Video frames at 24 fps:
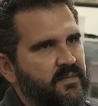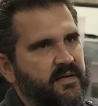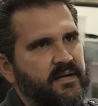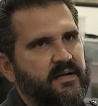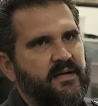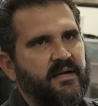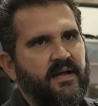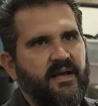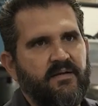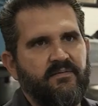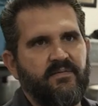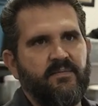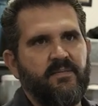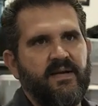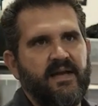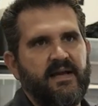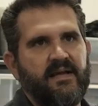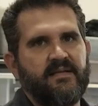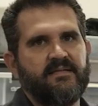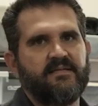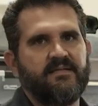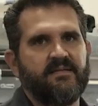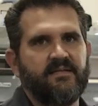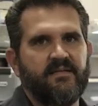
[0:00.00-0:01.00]
we might have a
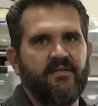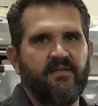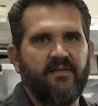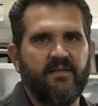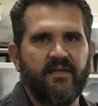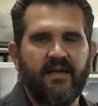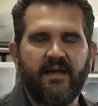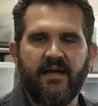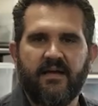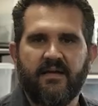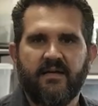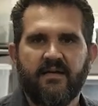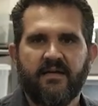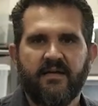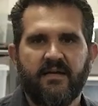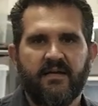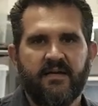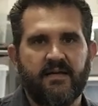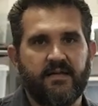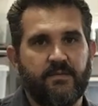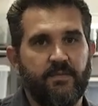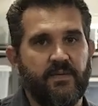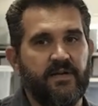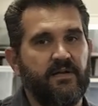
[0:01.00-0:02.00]
mask and all that.
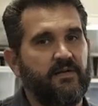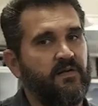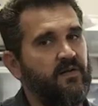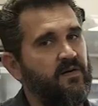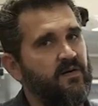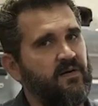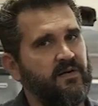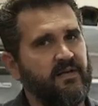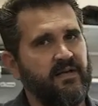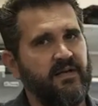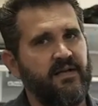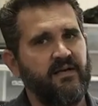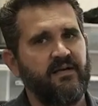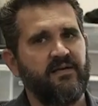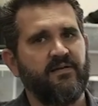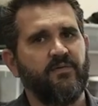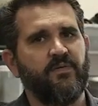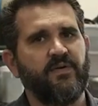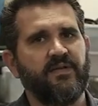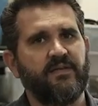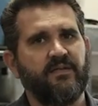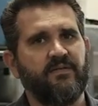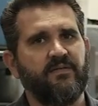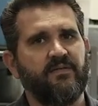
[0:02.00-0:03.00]
It's been a long year
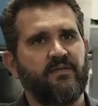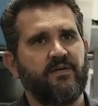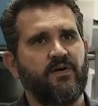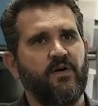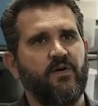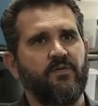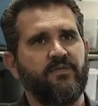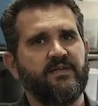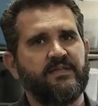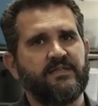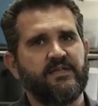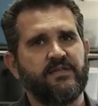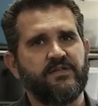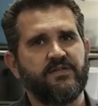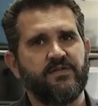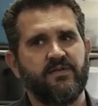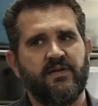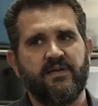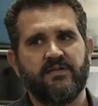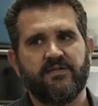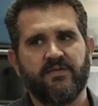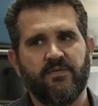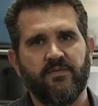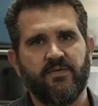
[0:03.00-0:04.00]
with the COVID
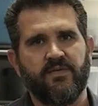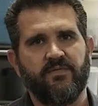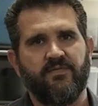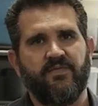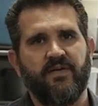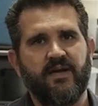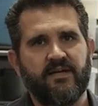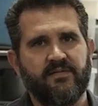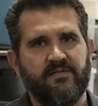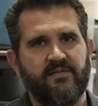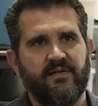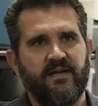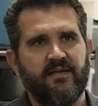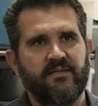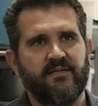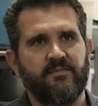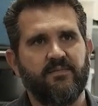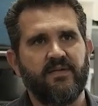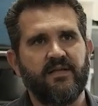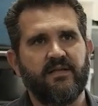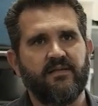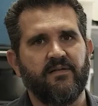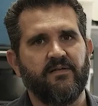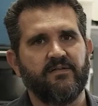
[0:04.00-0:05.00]
situation where the factory had
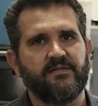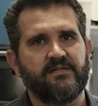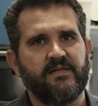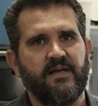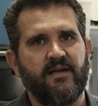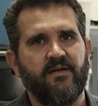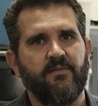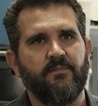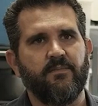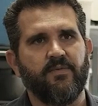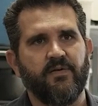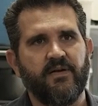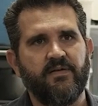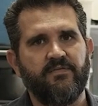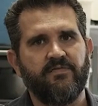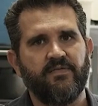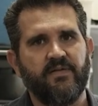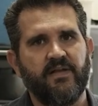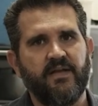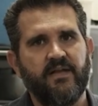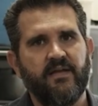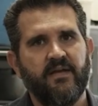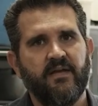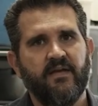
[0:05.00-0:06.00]
to be closed down
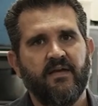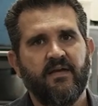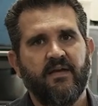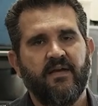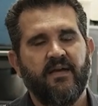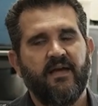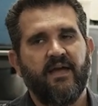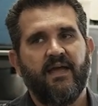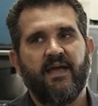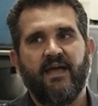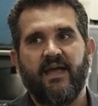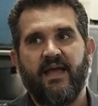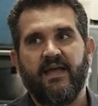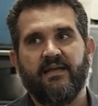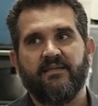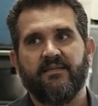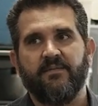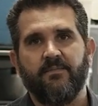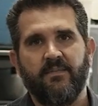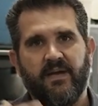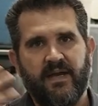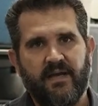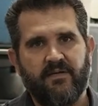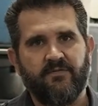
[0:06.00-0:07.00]
briefly, and
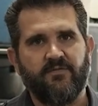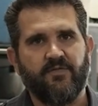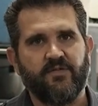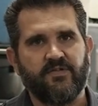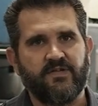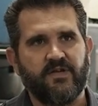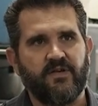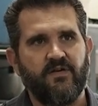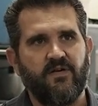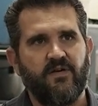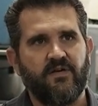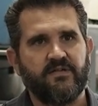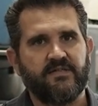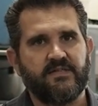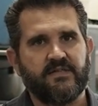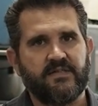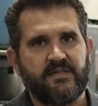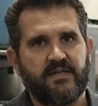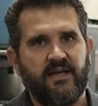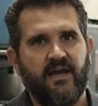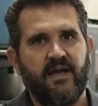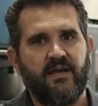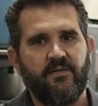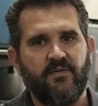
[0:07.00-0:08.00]
demand for cigars
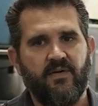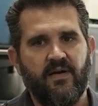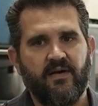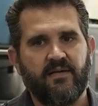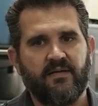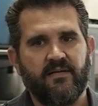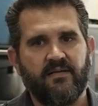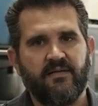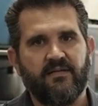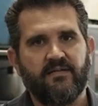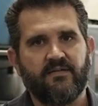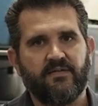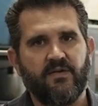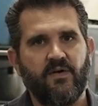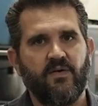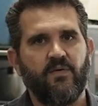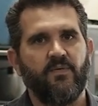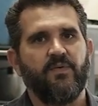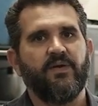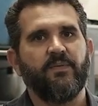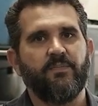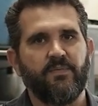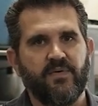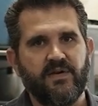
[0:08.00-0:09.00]
has skyrocketed.
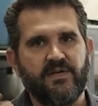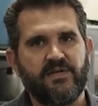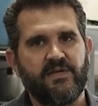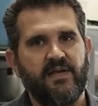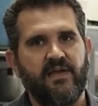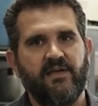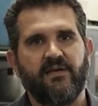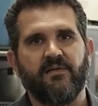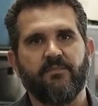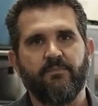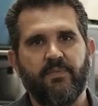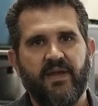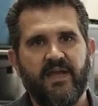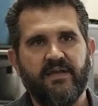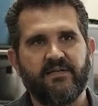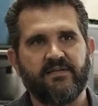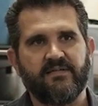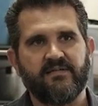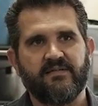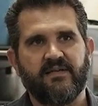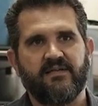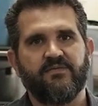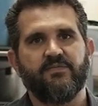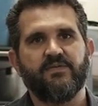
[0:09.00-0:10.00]
So we appreciate your
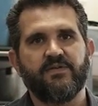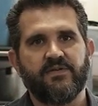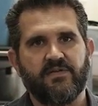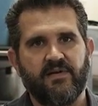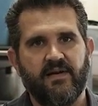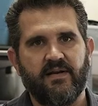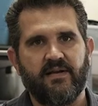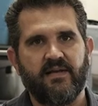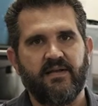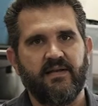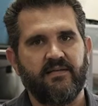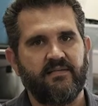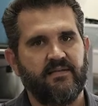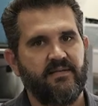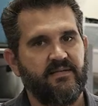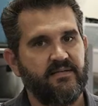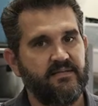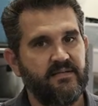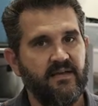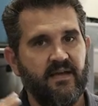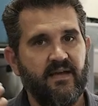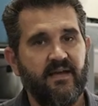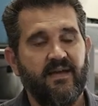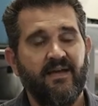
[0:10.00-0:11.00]
patience as we try to get
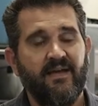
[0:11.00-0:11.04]
these